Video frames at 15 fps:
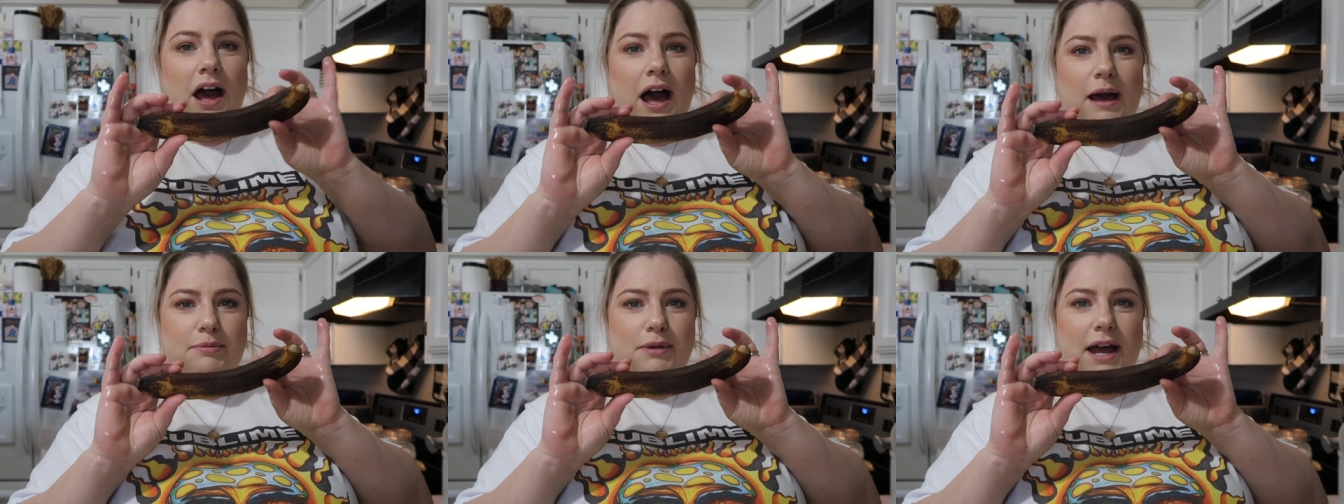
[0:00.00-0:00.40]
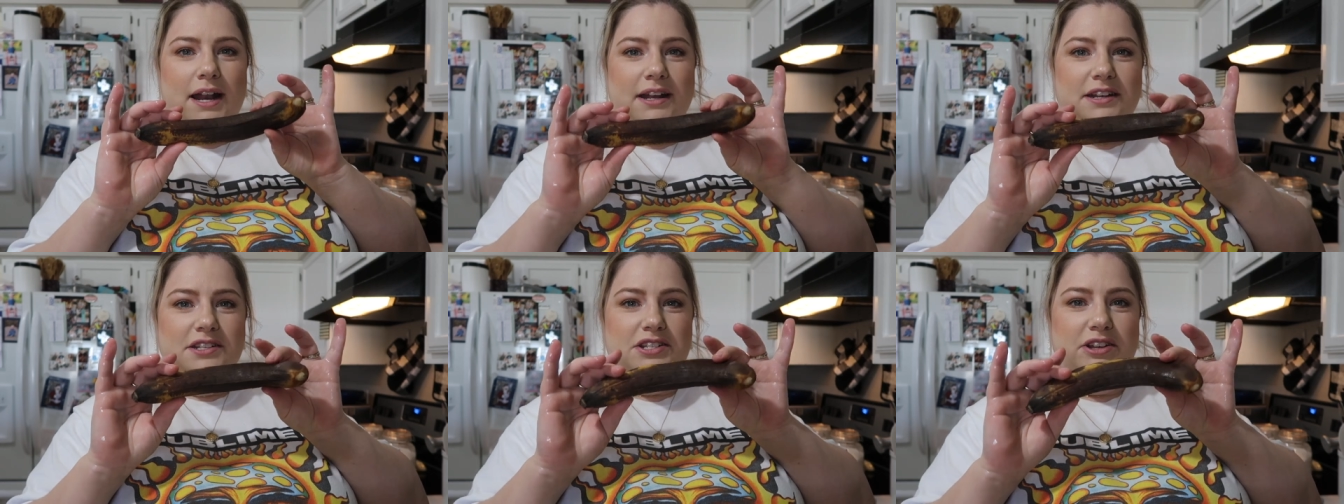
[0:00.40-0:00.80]
I'm kind
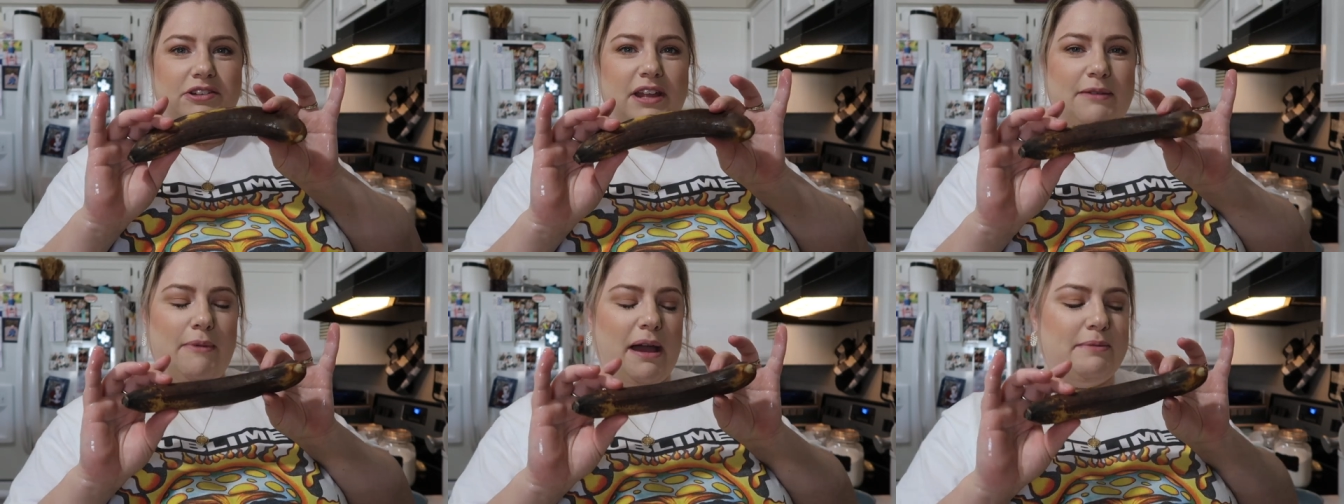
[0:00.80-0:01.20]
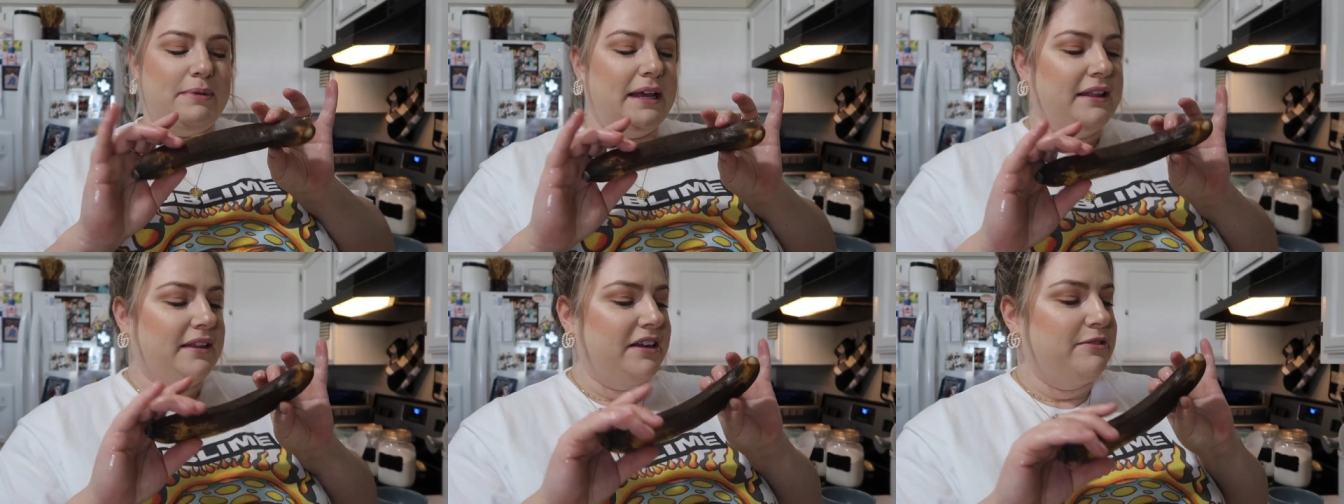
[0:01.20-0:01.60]
of concerned they might be
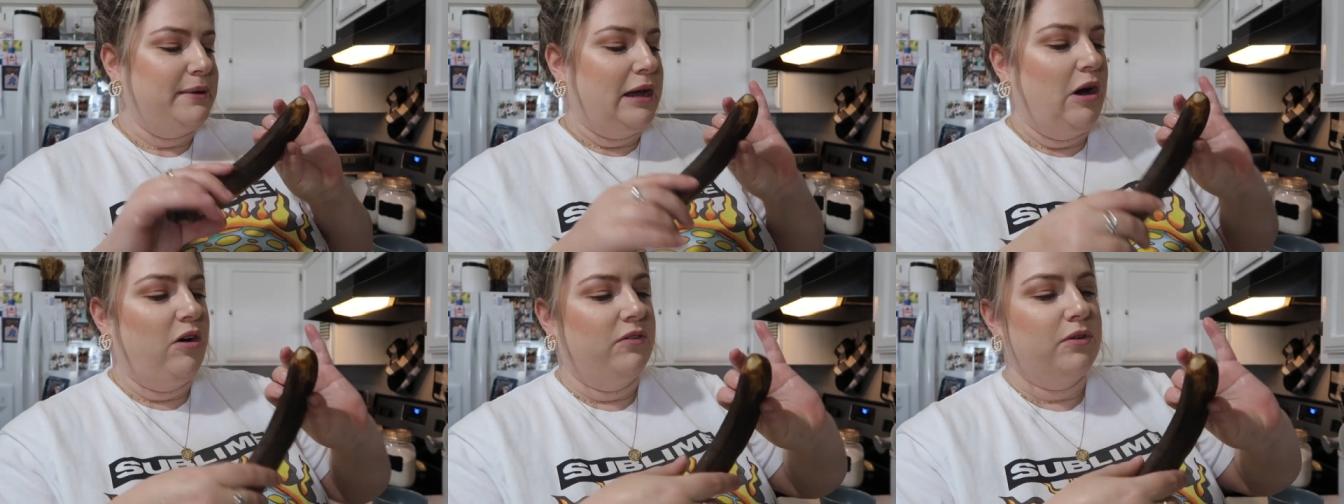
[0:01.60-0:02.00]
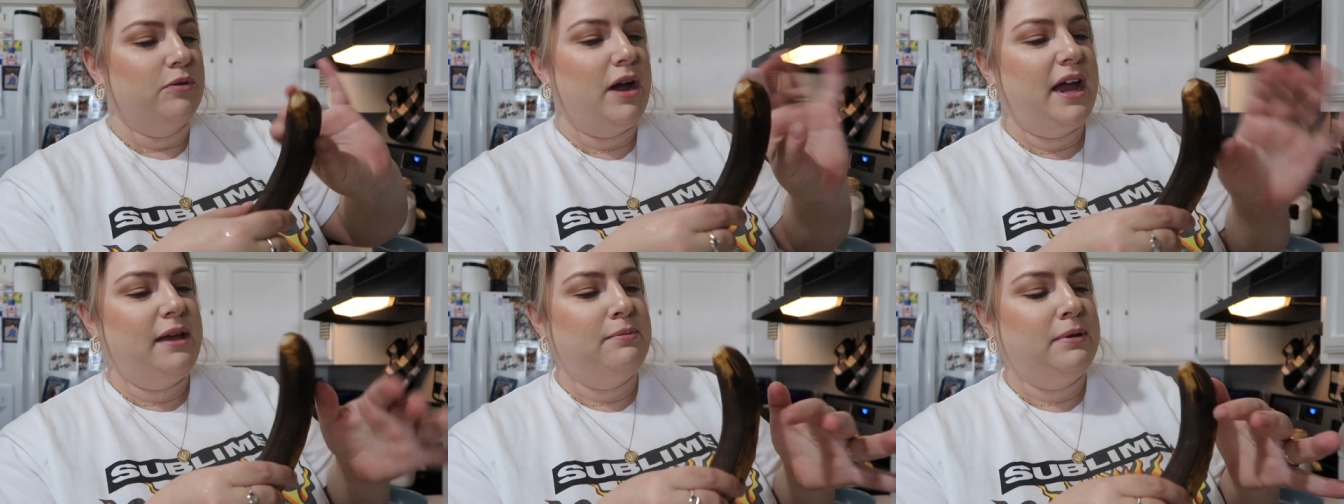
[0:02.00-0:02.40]
a little bit
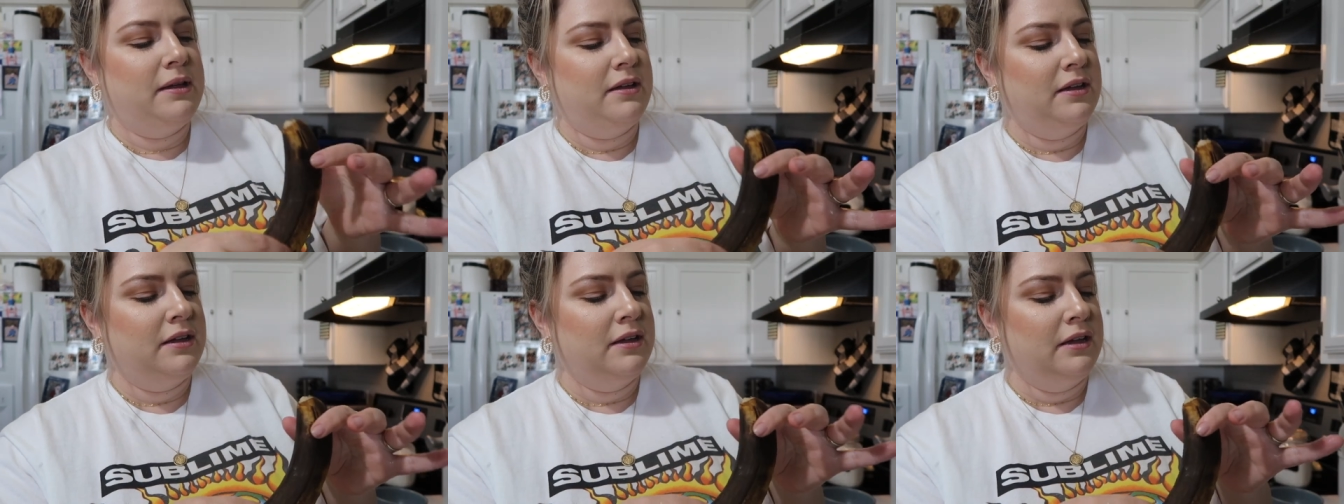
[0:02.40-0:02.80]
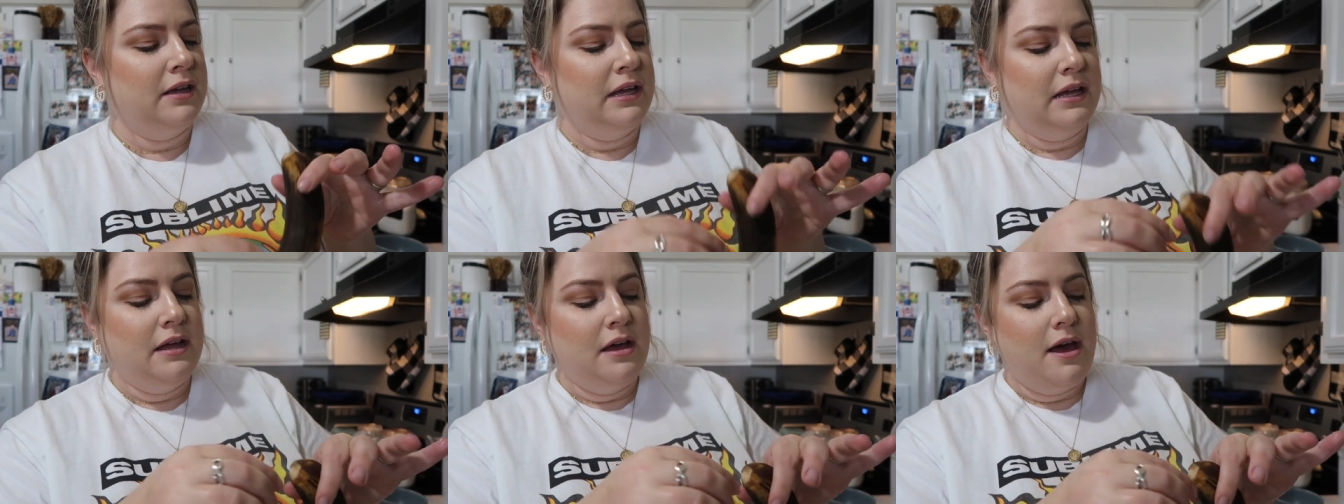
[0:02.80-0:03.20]
overripe,
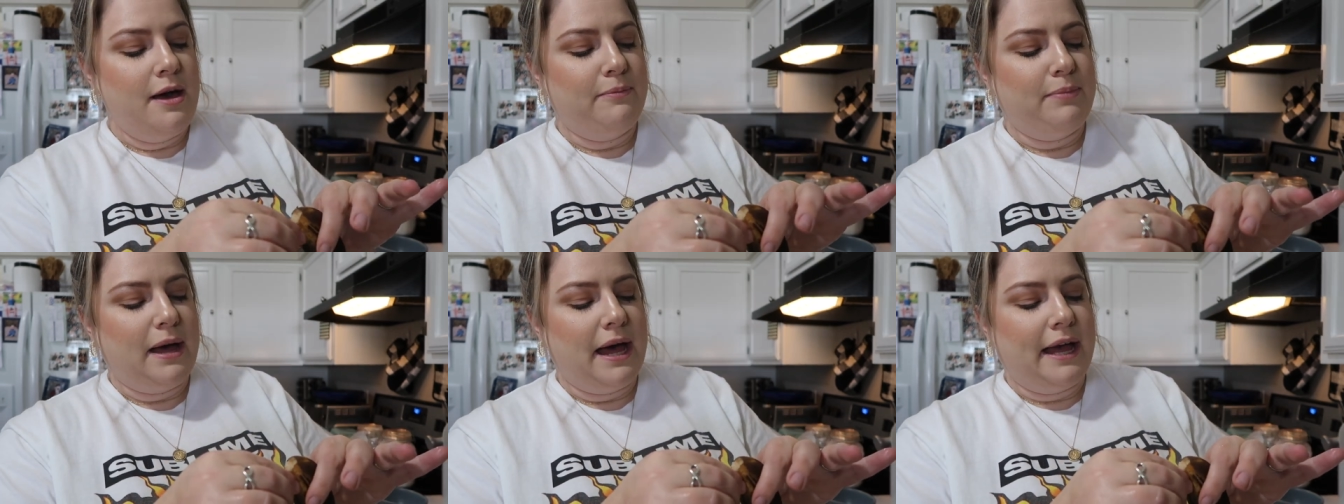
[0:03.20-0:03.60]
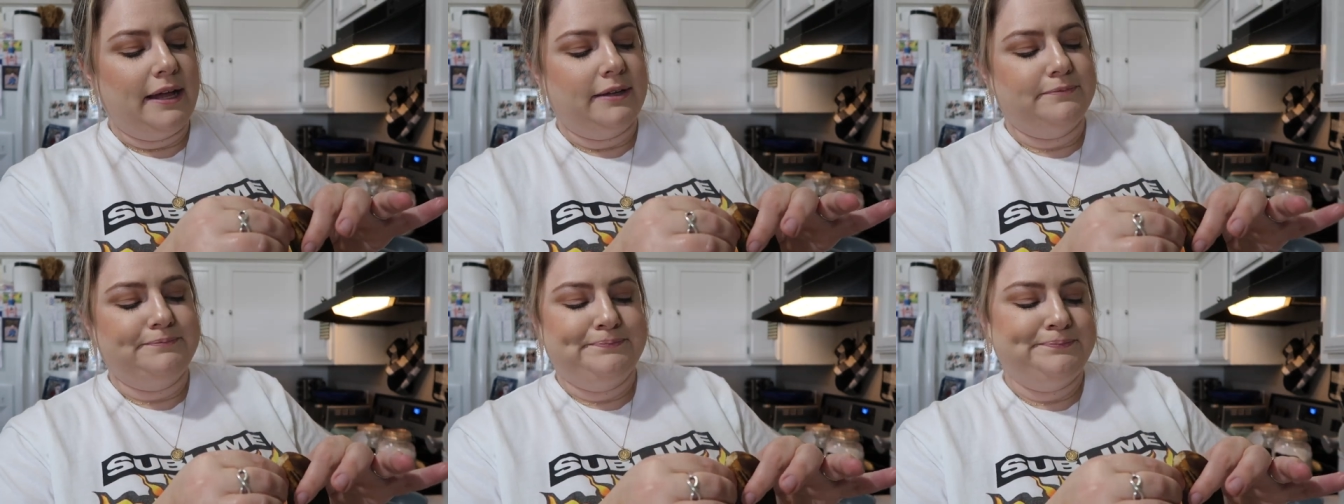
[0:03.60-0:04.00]
but
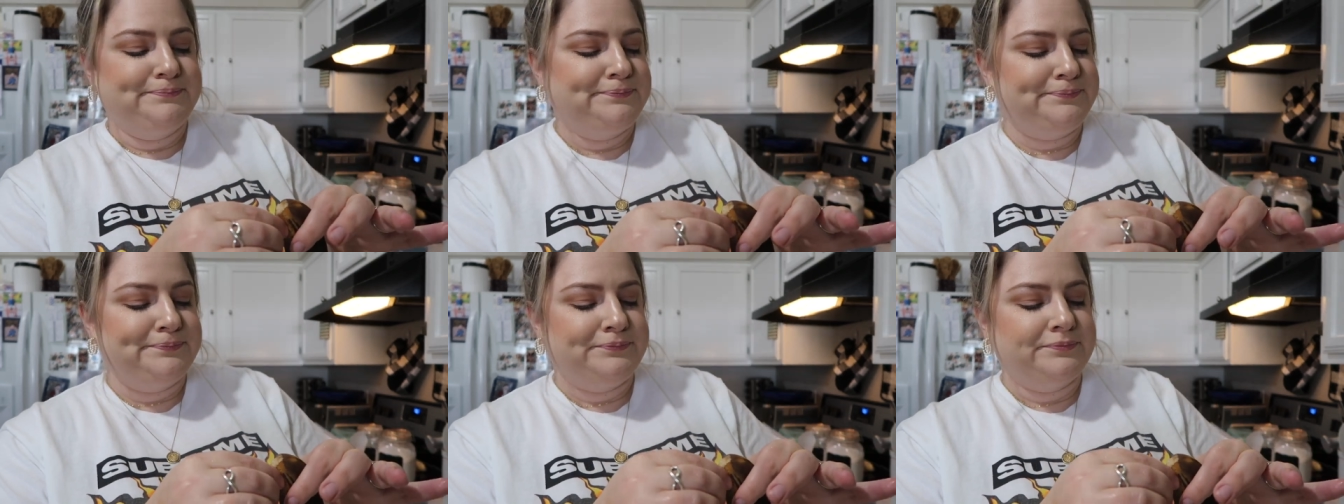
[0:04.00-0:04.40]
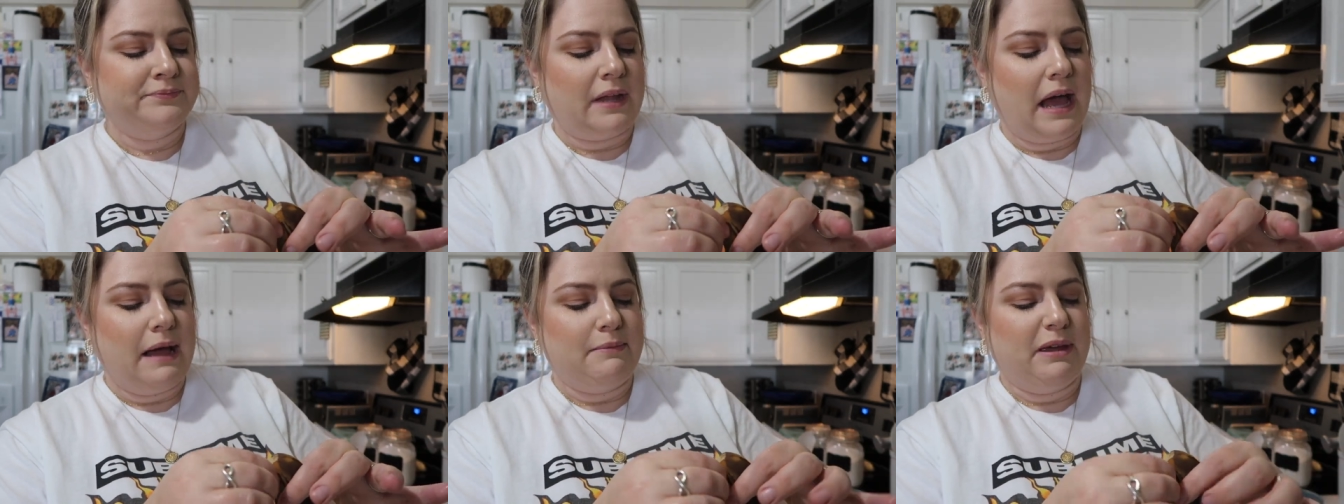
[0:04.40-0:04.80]

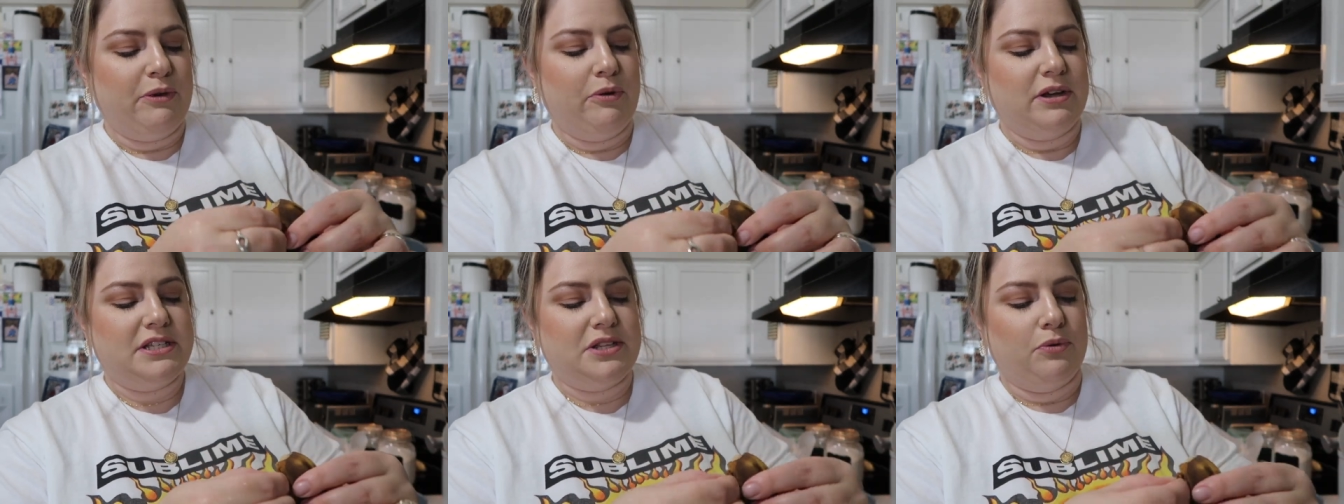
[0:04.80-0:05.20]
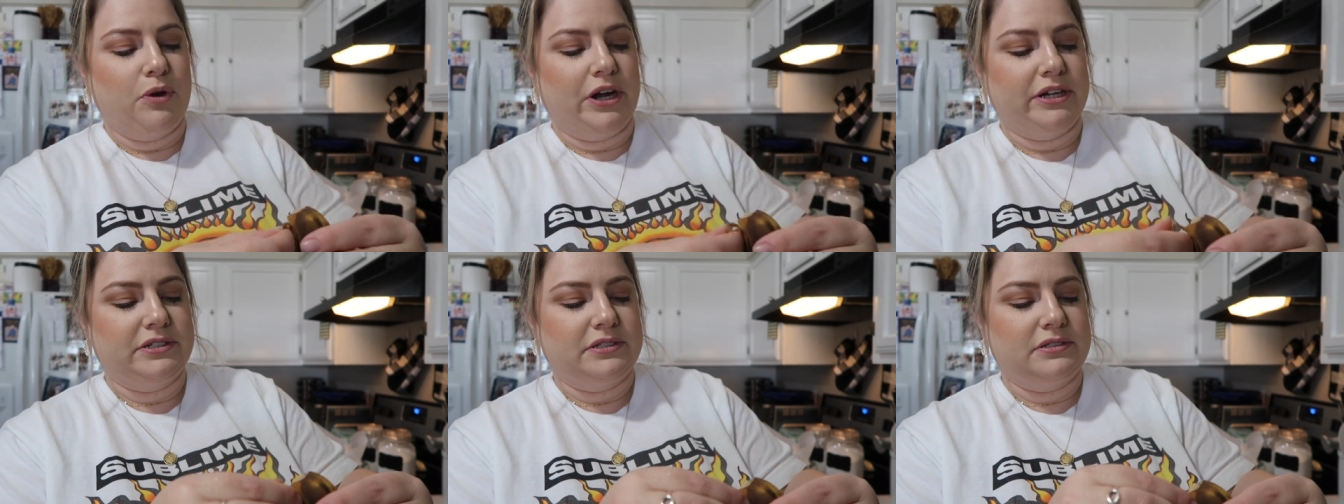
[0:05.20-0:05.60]
I mean, what's the
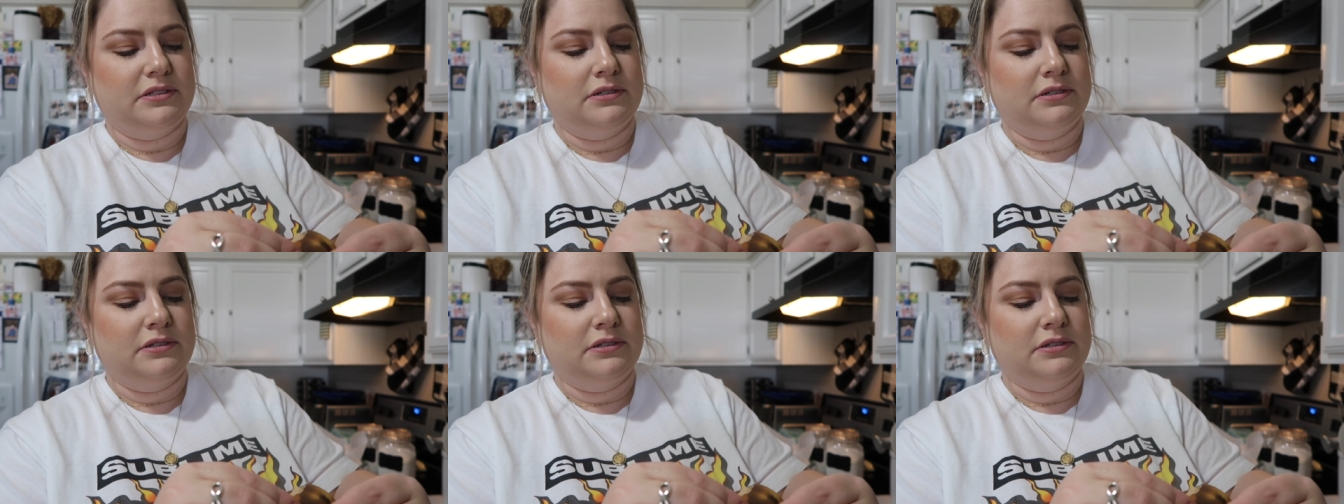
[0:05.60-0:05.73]
worst?